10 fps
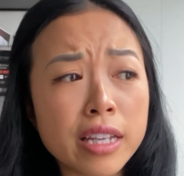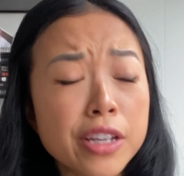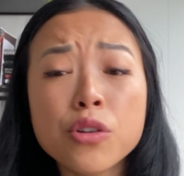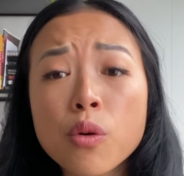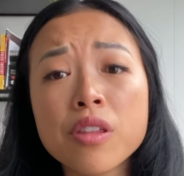
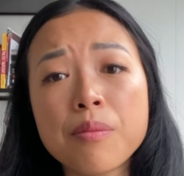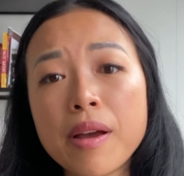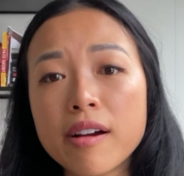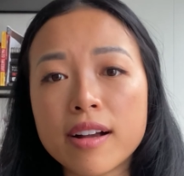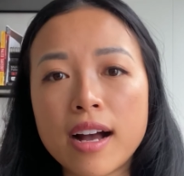in North
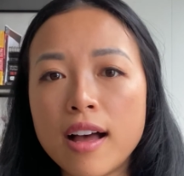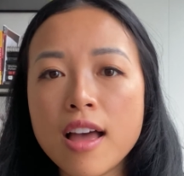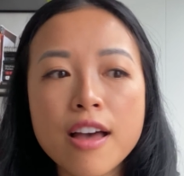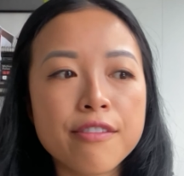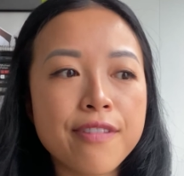America,
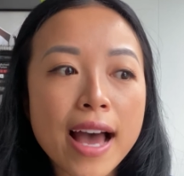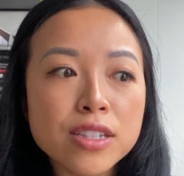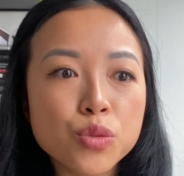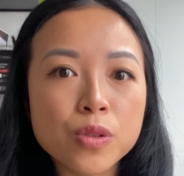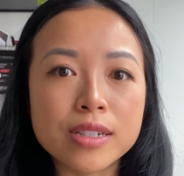
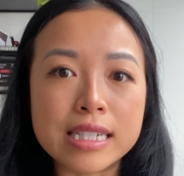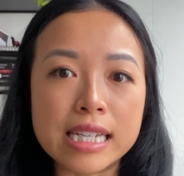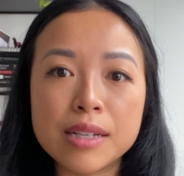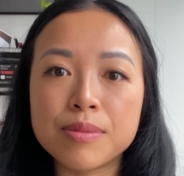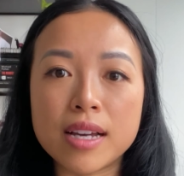fats were
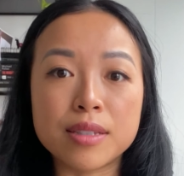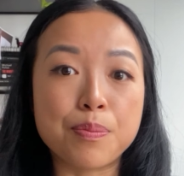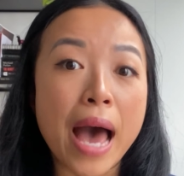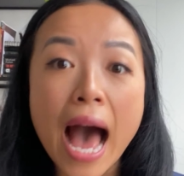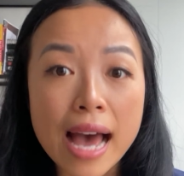deemed as
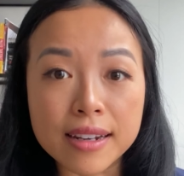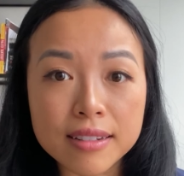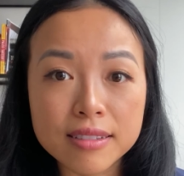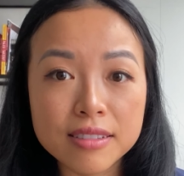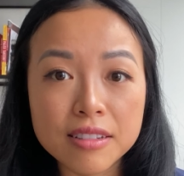bad
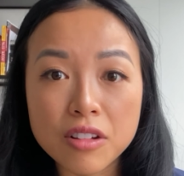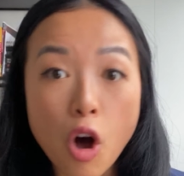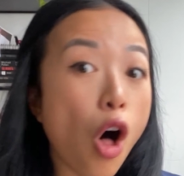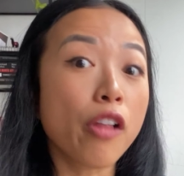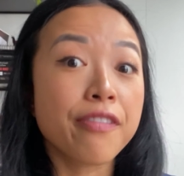
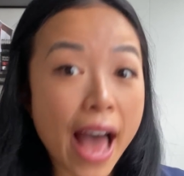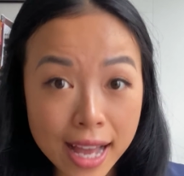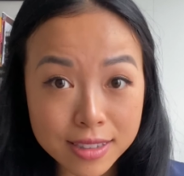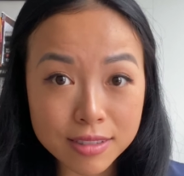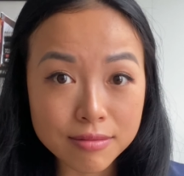all
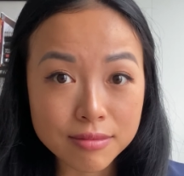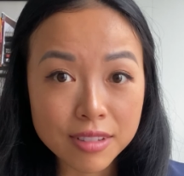fats.